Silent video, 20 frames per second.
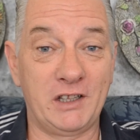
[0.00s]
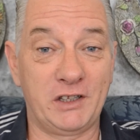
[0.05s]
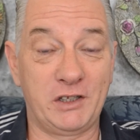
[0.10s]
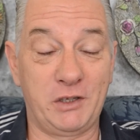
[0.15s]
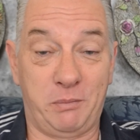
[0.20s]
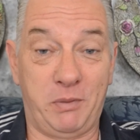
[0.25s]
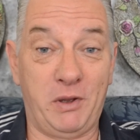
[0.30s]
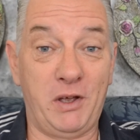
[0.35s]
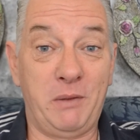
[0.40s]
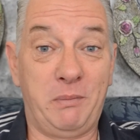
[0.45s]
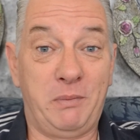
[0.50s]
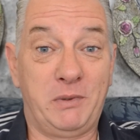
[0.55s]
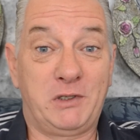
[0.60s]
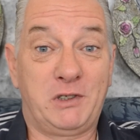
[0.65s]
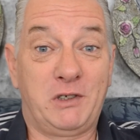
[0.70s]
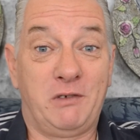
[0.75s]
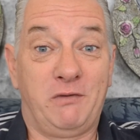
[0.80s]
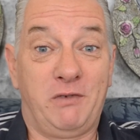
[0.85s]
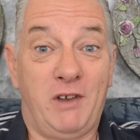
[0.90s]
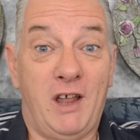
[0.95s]
The
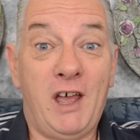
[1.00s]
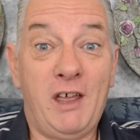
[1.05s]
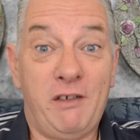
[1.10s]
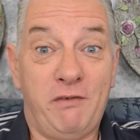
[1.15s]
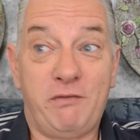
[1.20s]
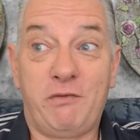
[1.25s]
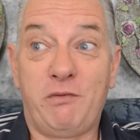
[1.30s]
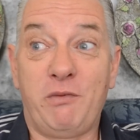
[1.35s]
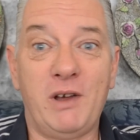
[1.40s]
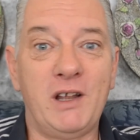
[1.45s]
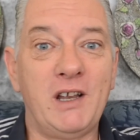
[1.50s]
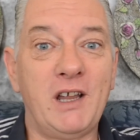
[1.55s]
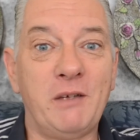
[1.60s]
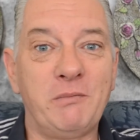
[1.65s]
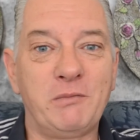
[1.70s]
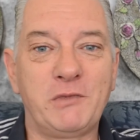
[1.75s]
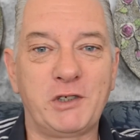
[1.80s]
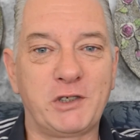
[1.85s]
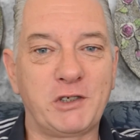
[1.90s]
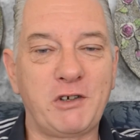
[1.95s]
purpose of life, well,
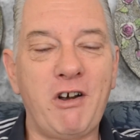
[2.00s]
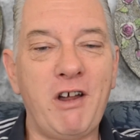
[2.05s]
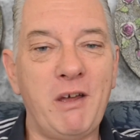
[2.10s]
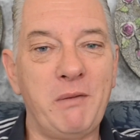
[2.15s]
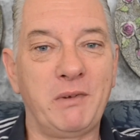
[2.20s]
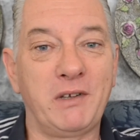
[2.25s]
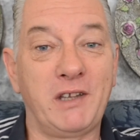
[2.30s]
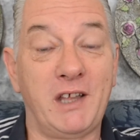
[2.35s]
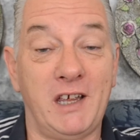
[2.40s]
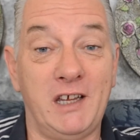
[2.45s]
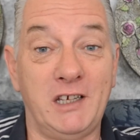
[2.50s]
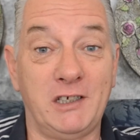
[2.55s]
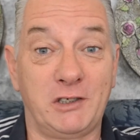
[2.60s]
I'm describing that,